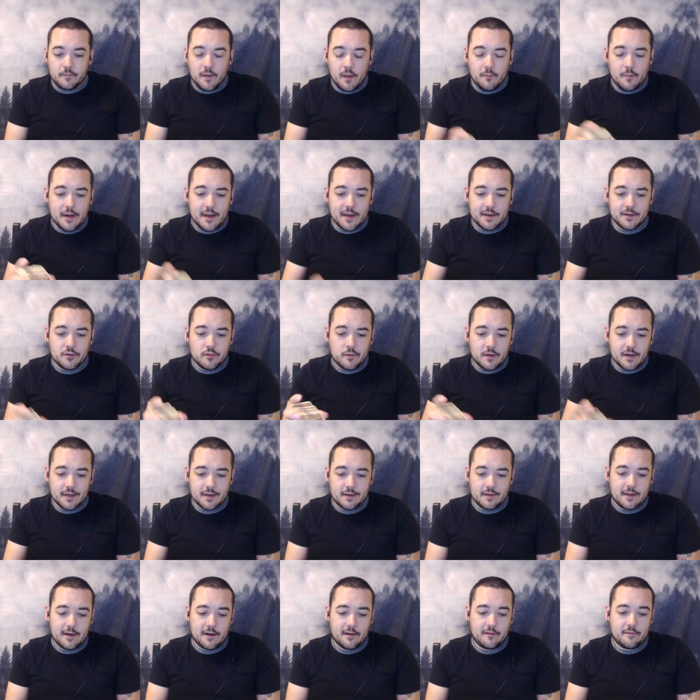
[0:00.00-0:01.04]
But I do want to
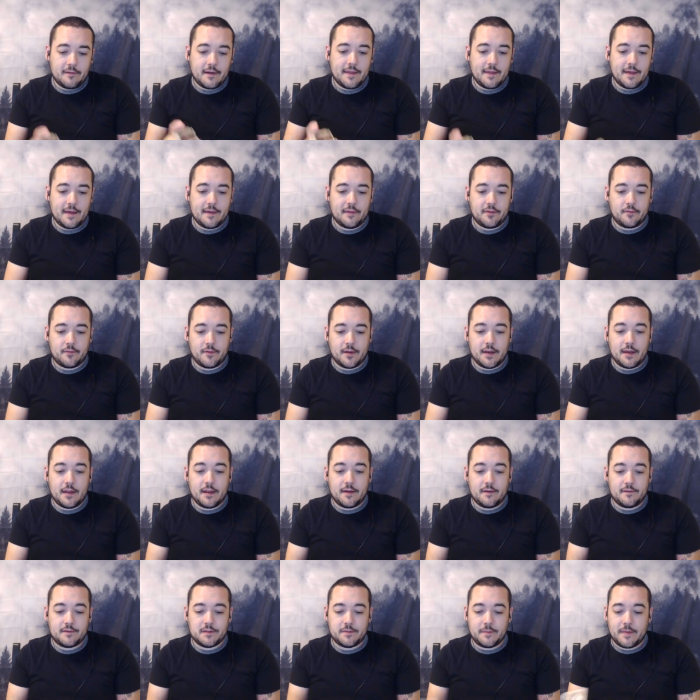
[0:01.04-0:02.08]
clarify that three
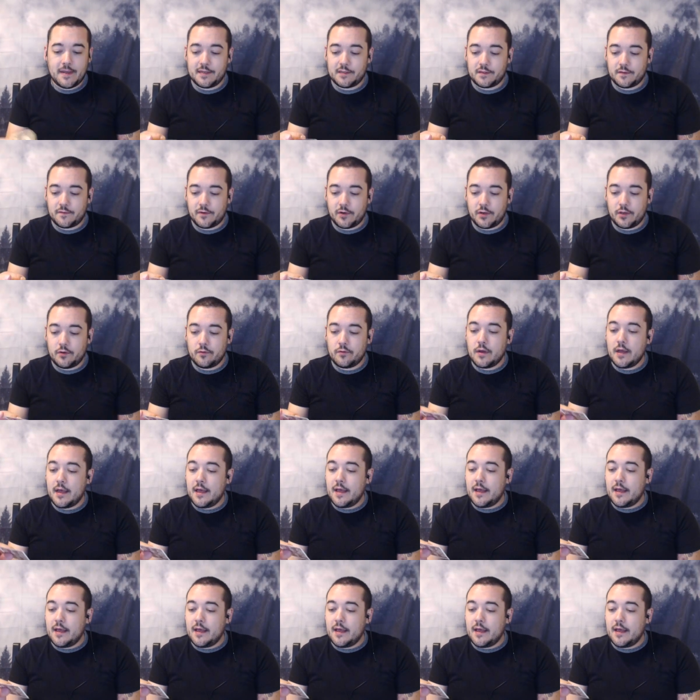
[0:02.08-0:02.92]
of spades for you,